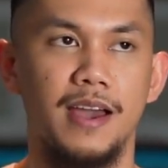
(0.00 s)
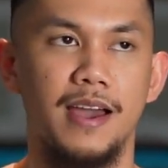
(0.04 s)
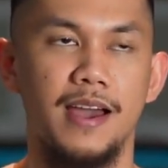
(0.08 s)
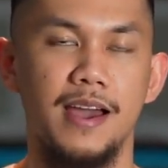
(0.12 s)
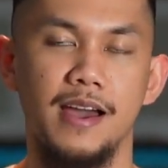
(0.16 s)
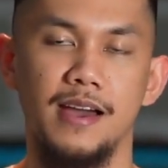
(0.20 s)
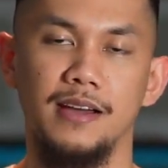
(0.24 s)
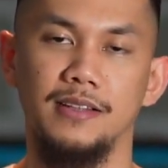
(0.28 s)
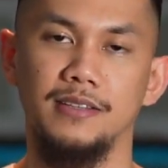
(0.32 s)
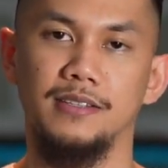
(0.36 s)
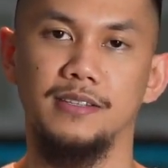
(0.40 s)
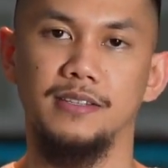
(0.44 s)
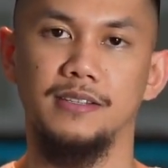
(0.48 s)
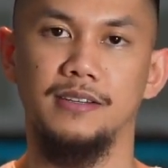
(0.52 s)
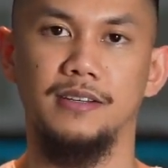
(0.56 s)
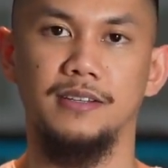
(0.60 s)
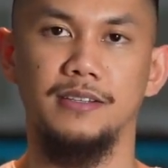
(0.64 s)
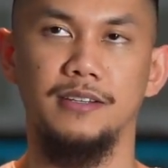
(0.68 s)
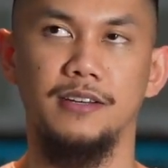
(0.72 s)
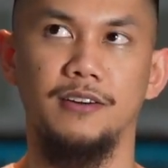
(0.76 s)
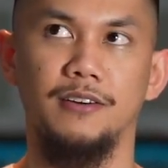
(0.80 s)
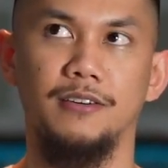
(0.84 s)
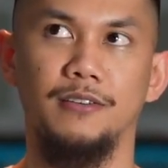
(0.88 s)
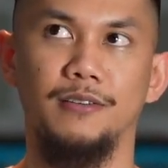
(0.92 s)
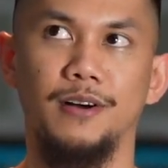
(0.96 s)
And
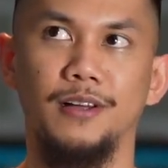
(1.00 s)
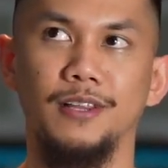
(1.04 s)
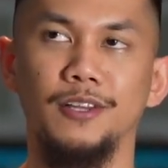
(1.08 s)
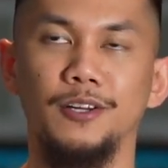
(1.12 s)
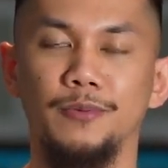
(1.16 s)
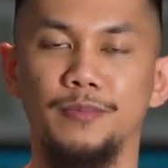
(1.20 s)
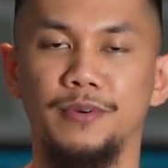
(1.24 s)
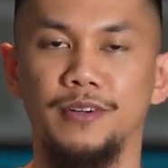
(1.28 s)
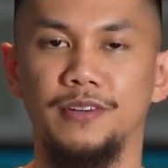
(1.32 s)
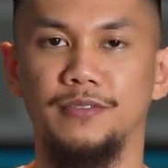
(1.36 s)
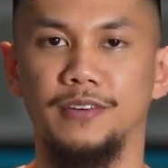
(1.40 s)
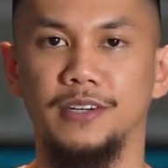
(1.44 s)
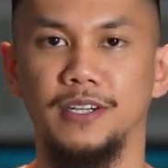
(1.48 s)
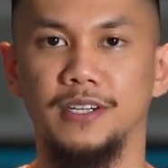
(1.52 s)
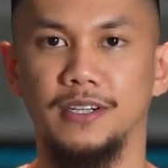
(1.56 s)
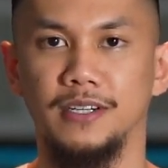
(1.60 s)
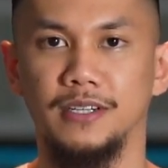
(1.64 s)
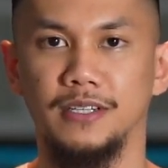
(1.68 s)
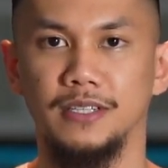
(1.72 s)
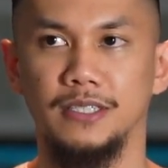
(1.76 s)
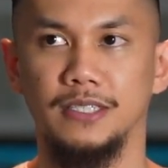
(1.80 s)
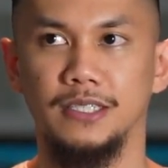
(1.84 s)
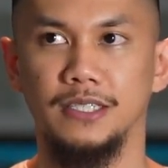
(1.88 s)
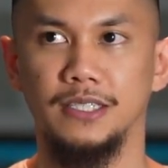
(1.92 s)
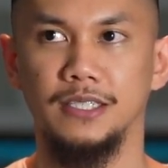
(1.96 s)
a little bit of
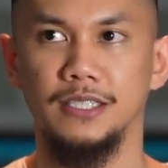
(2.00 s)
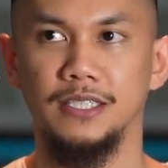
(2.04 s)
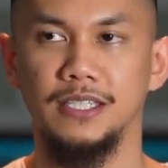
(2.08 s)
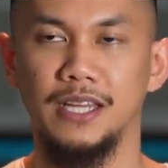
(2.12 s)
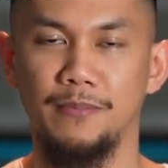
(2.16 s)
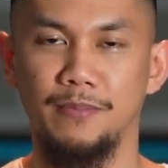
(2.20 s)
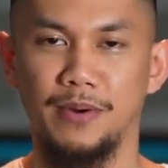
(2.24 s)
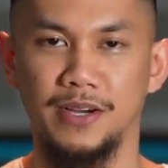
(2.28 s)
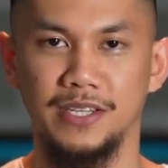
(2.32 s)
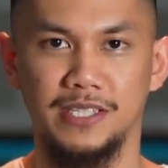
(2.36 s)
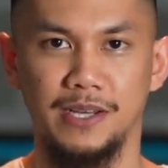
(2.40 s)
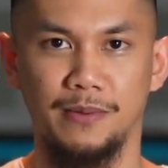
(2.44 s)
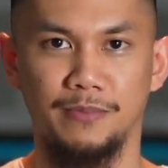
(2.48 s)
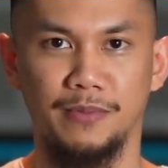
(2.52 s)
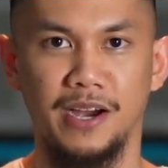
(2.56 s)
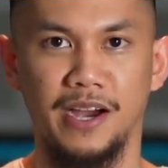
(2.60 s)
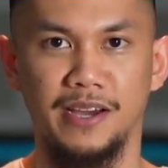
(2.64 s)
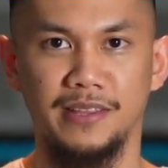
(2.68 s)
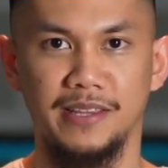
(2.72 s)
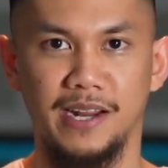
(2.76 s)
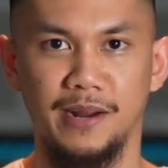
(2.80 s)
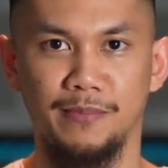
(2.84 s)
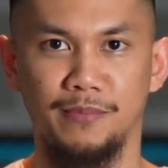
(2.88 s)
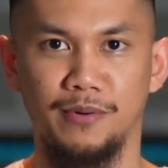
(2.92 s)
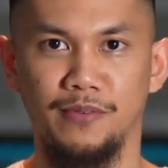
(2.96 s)
a step-by-step guide
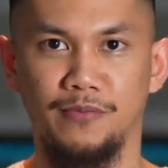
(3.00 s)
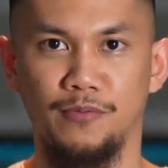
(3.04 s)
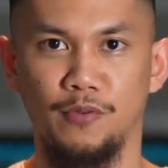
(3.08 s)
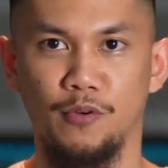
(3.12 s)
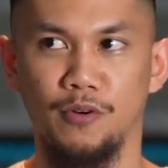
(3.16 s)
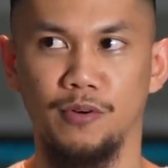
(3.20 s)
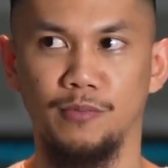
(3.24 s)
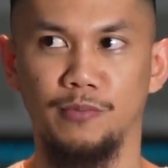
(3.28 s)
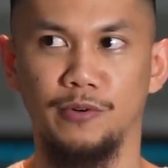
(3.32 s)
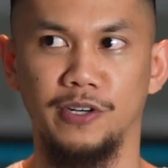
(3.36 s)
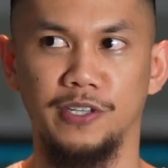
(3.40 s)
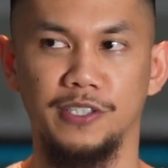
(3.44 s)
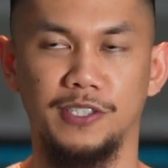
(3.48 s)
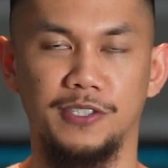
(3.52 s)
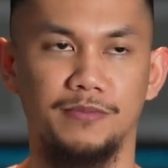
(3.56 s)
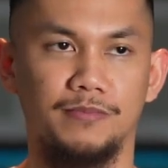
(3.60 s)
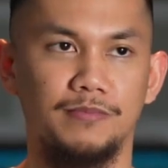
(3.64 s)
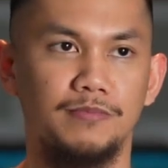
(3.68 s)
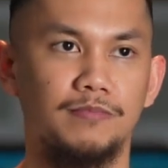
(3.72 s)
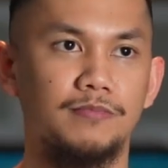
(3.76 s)
that I put for him was,